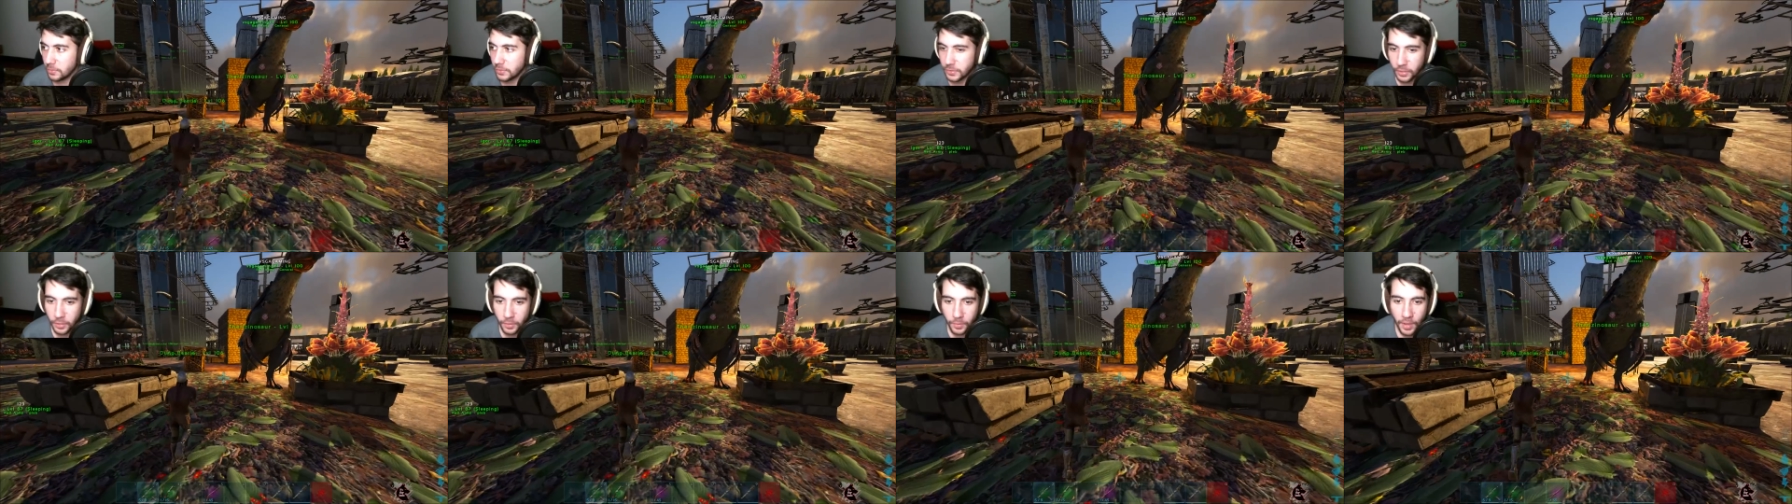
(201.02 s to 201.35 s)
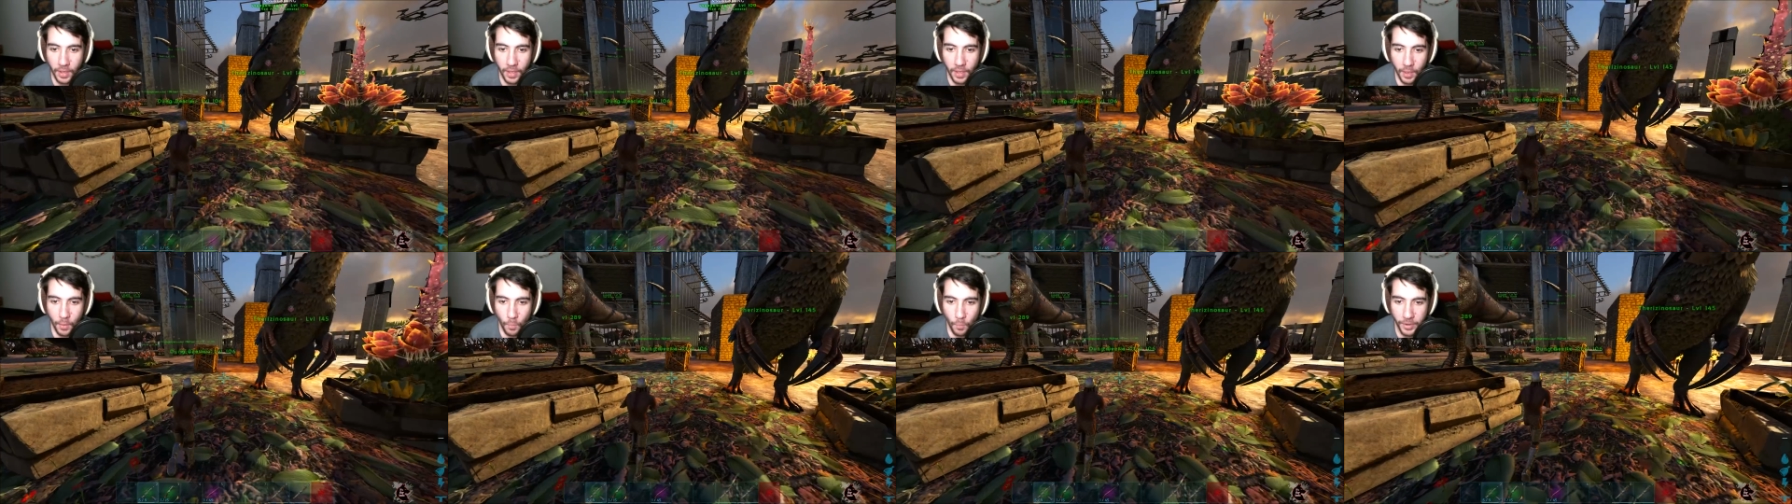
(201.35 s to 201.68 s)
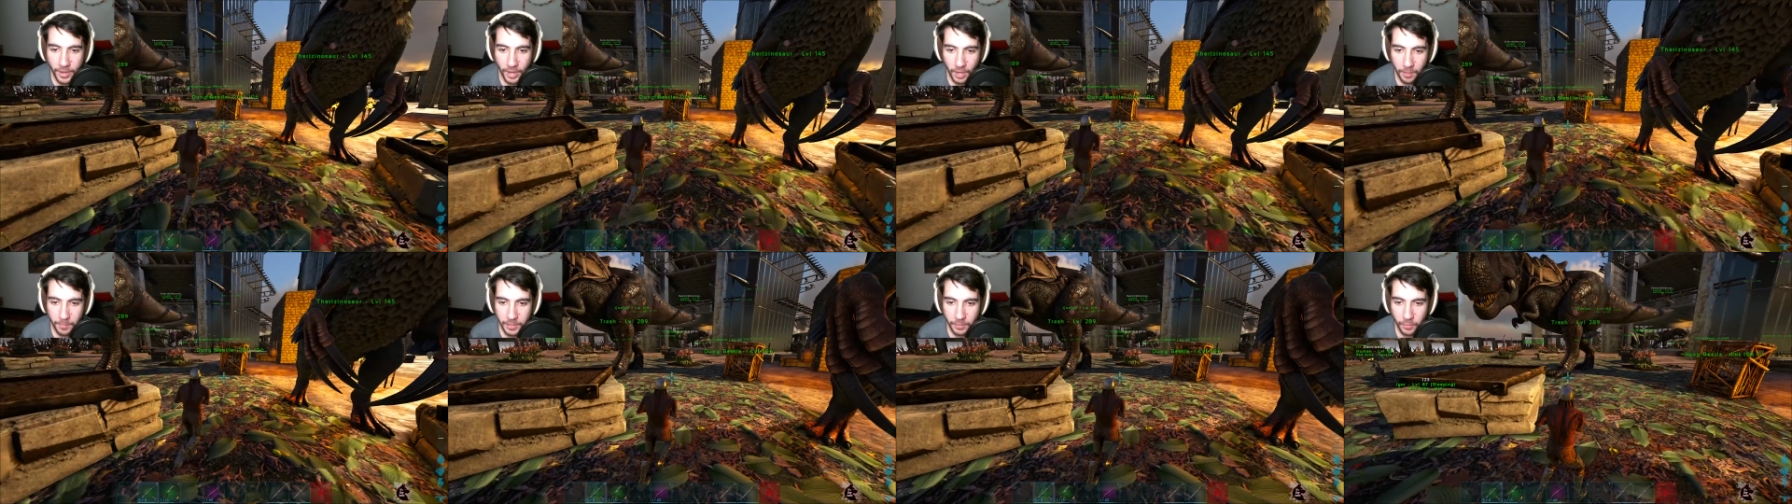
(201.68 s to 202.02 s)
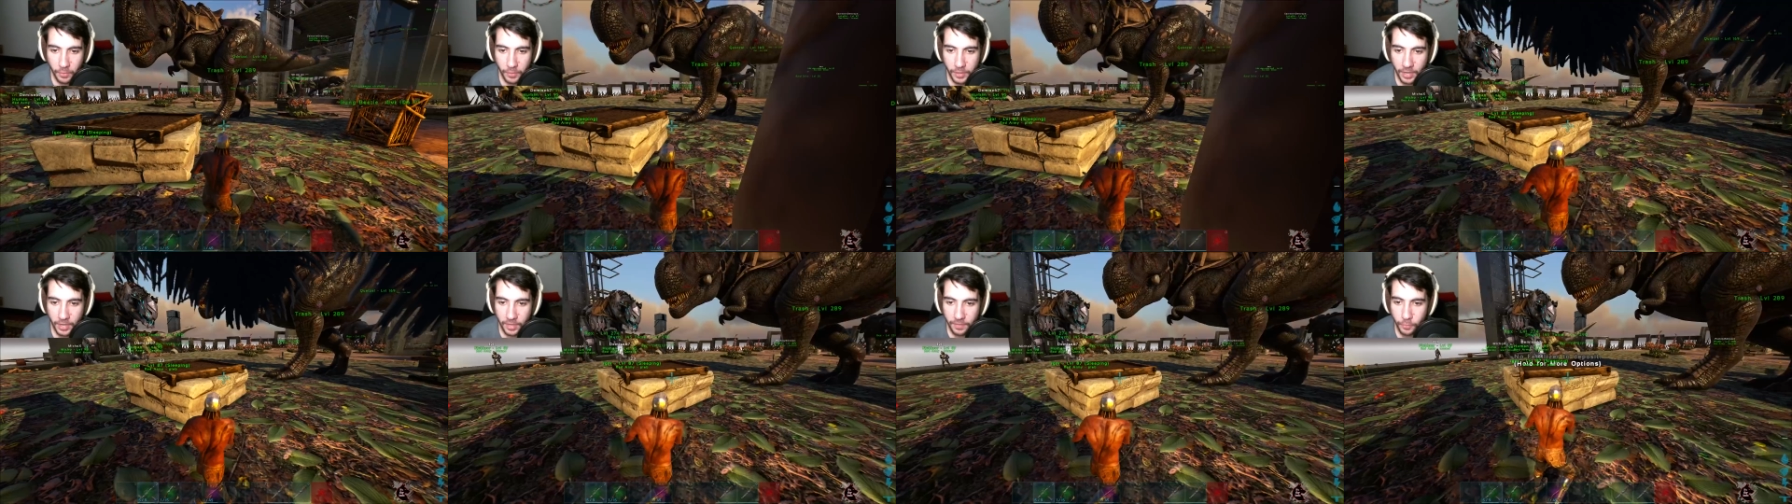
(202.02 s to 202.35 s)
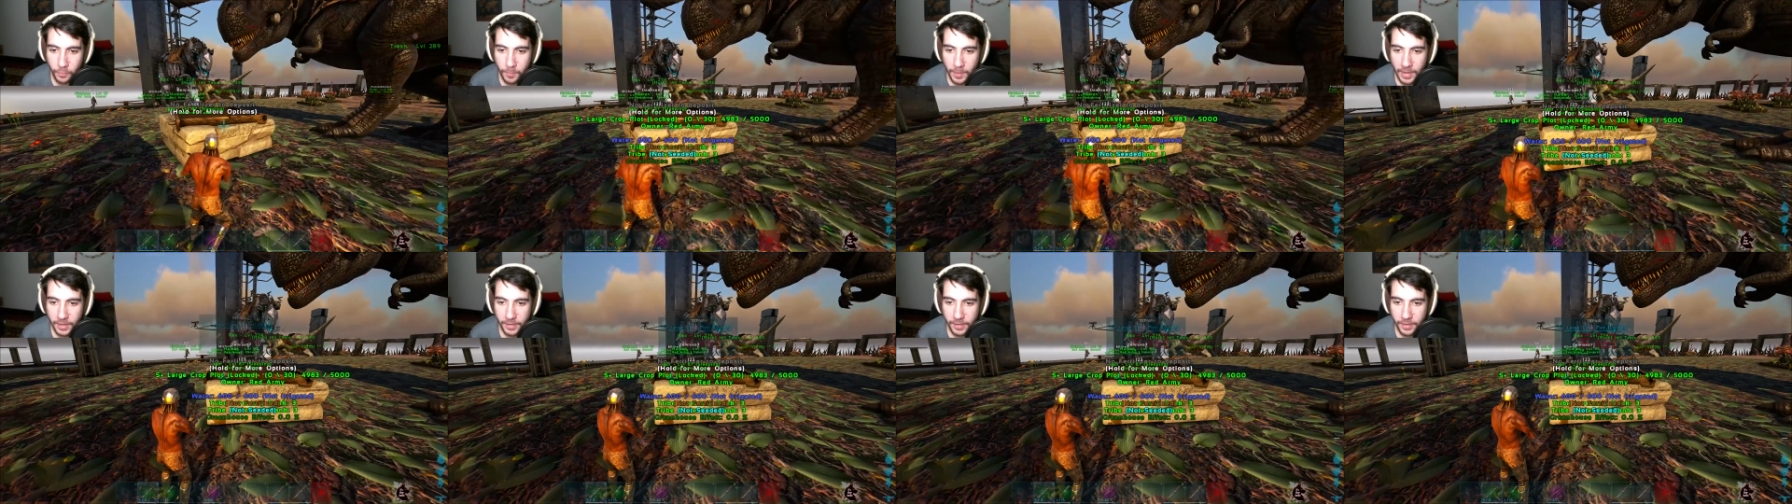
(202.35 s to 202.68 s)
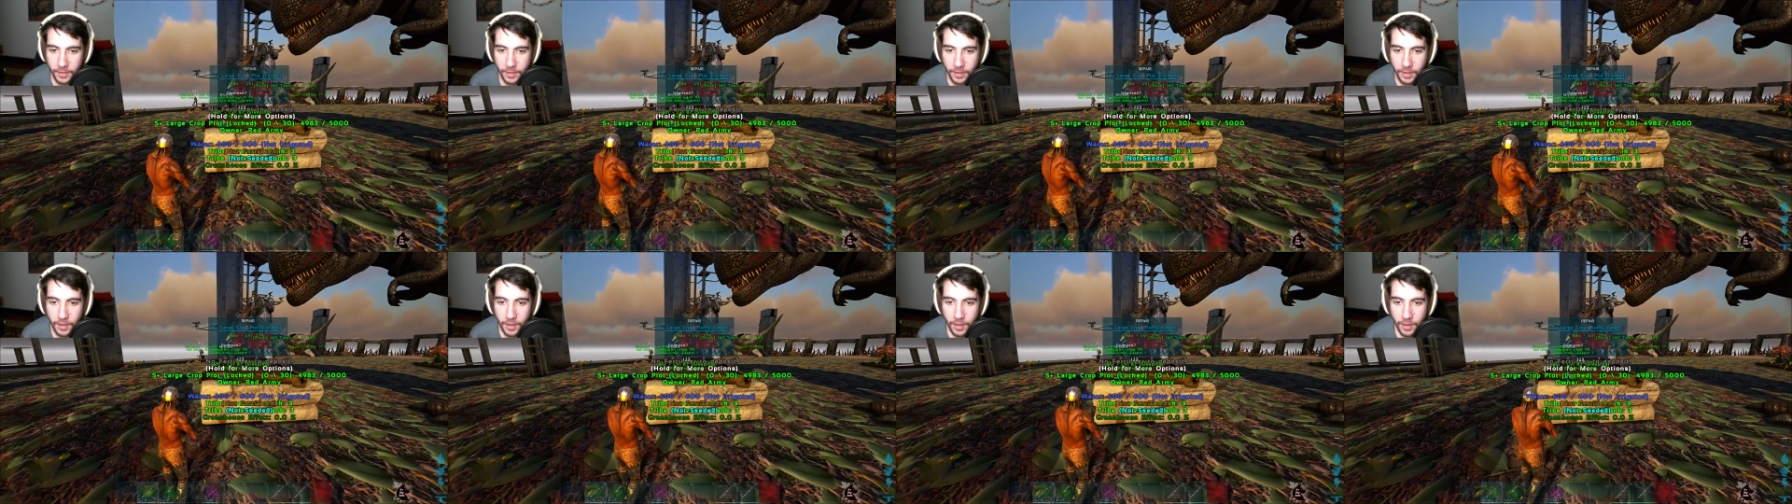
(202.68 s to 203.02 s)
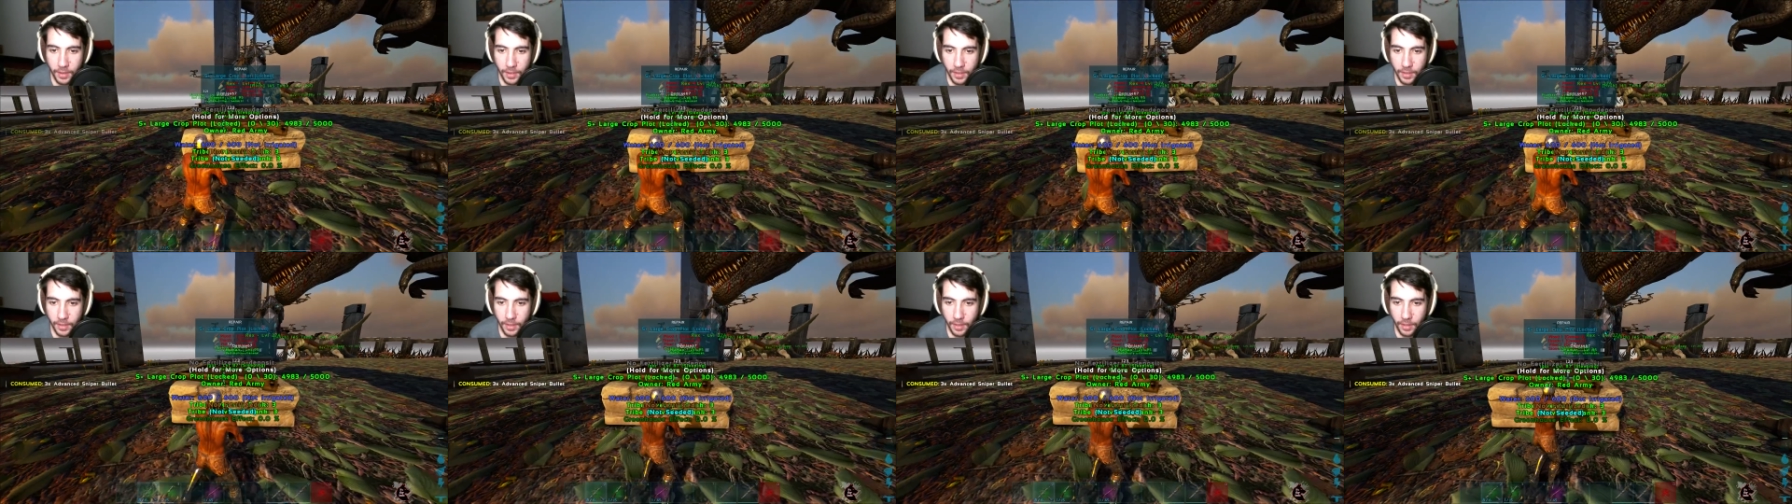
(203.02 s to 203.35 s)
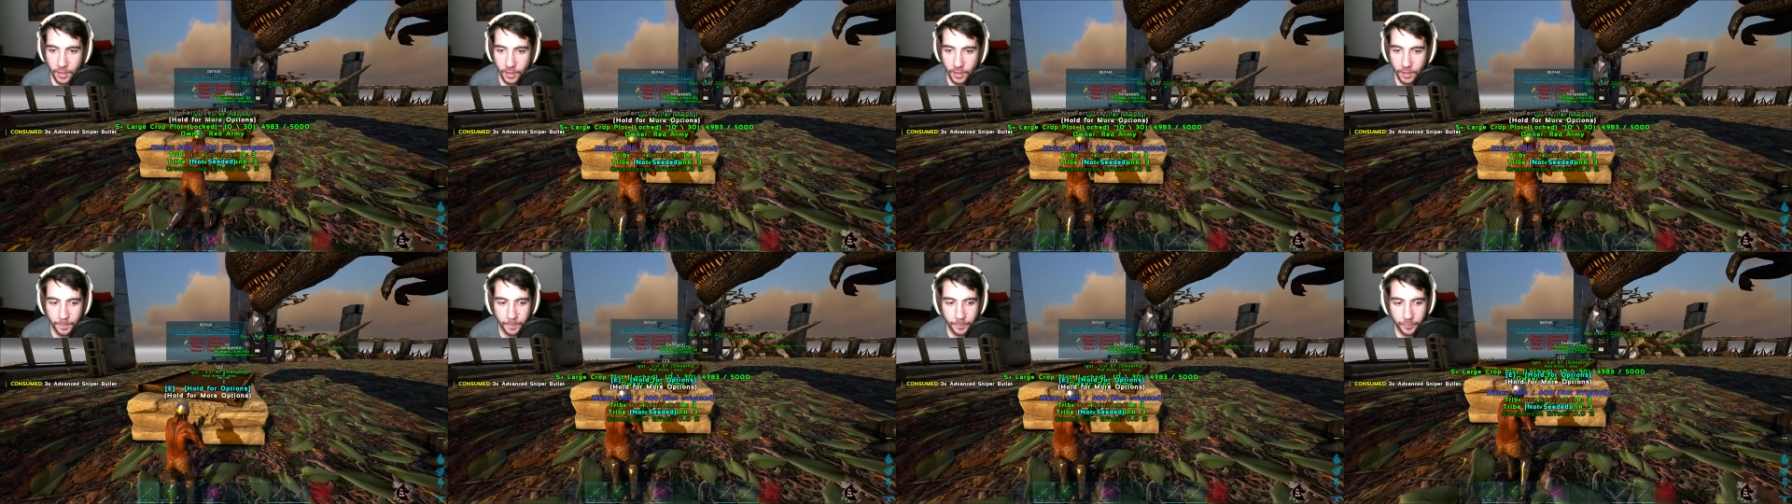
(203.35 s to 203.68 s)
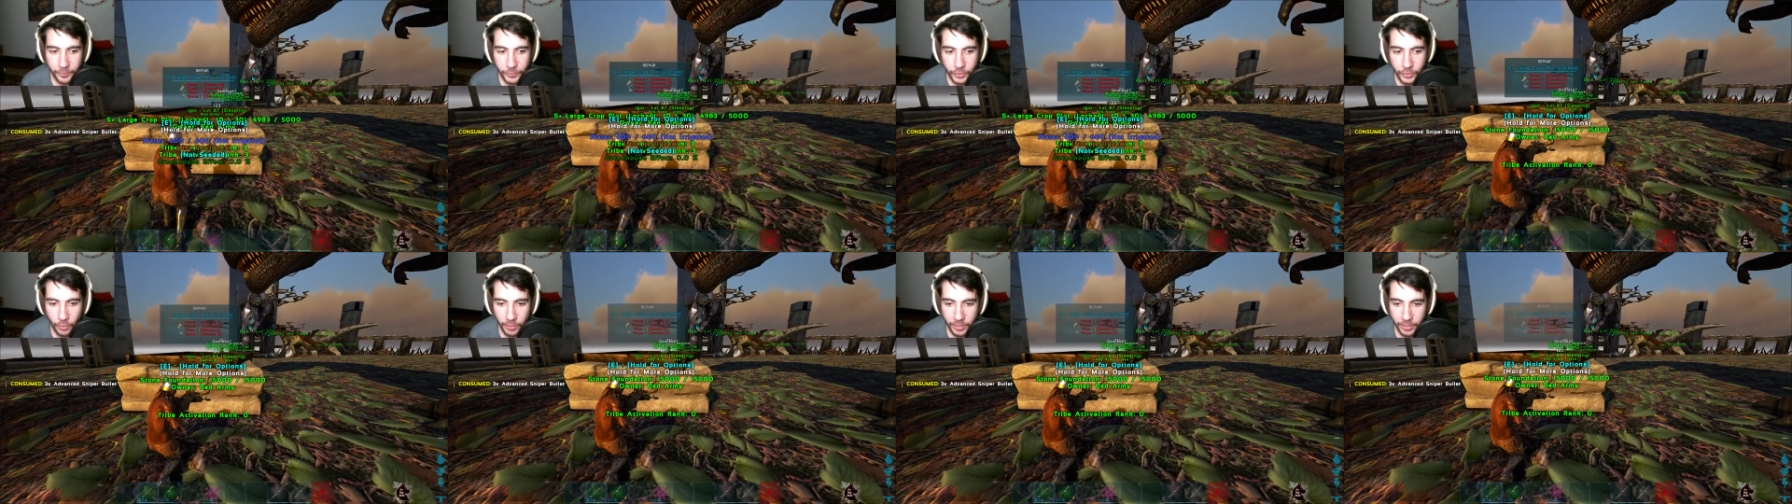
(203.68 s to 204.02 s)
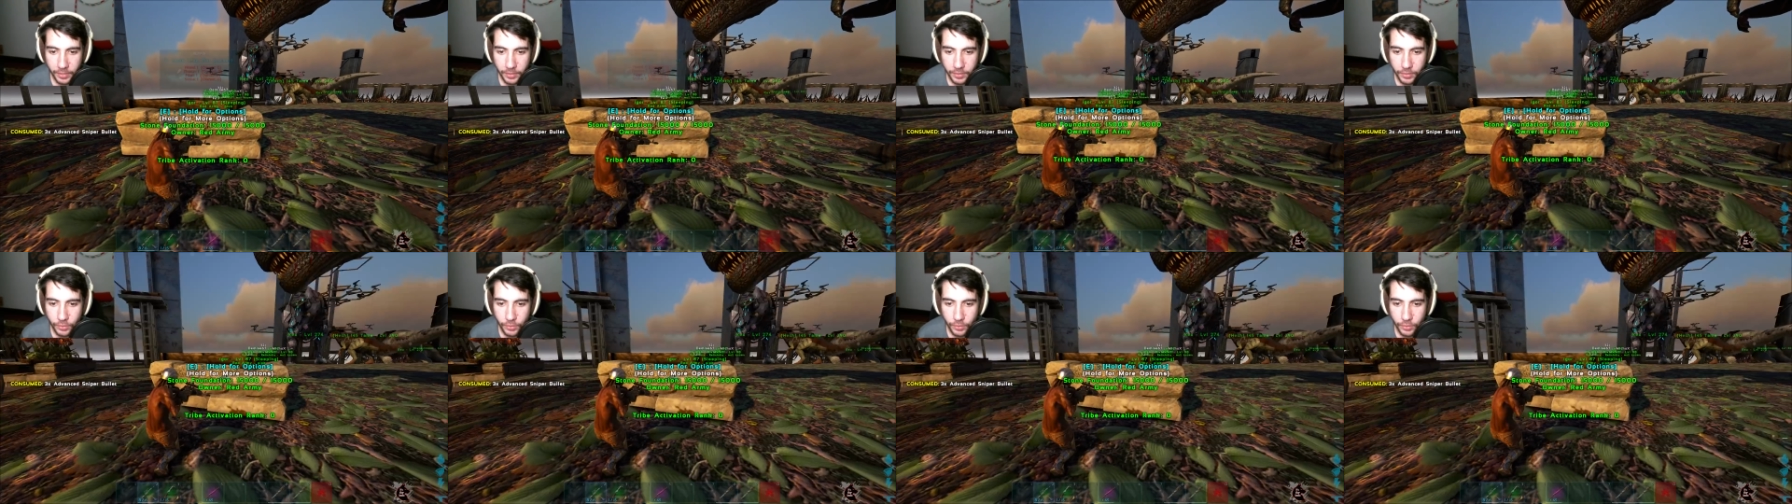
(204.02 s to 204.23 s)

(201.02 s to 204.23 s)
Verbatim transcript: So we got to be real careful back here. Um, don't want to get